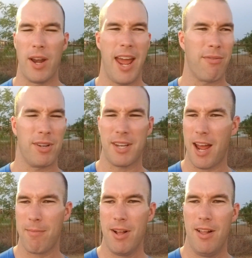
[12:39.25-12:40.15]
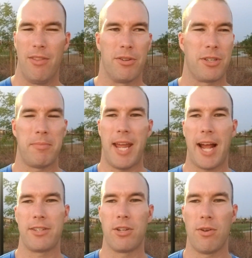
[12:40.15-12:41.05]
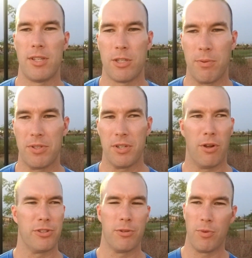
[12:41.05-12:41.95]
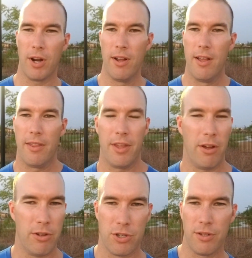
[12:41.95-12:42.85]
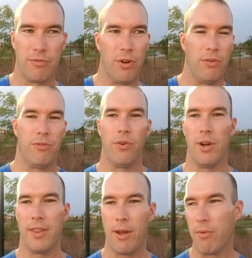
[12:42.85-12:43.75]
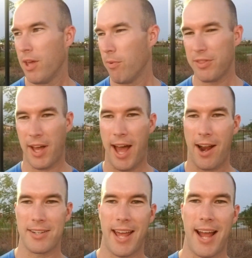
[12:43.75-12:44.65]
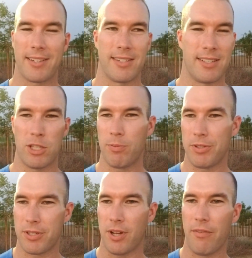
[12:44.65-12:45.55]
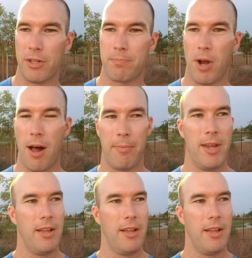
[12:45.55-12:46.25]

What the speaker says: Every time there's some tax increase that's supposed to go somewhere, they'll usually vote for it. They want the higher taxes because it's supposed to solve this problem.